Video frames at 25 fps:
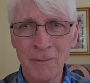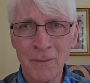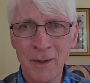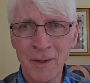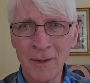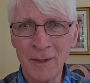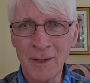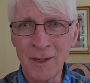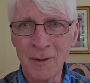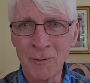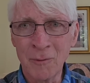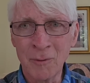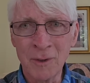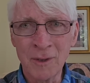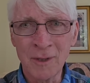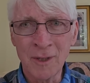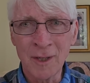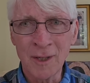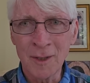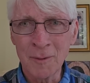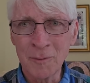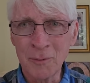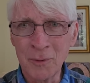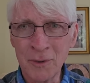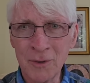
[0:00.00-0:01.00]
And that we
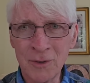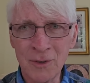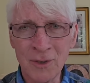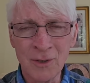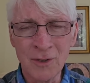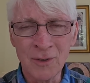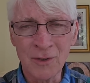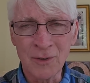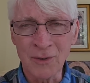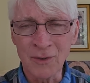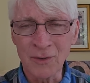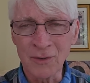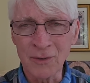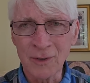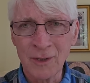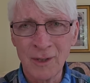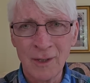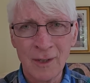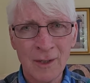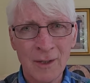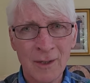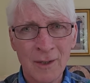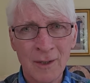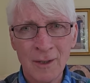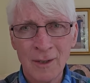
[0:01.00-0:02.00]
got to put Jesus
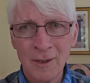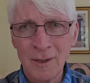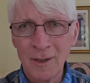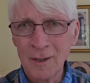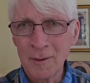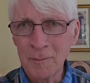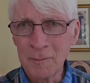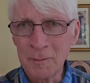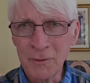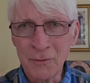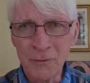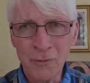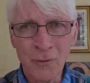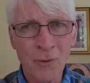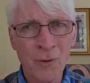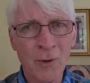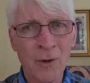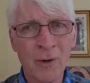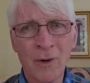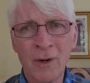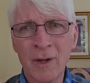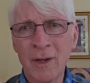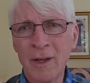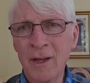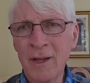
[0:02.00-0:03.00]

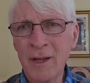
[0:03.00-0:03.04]
before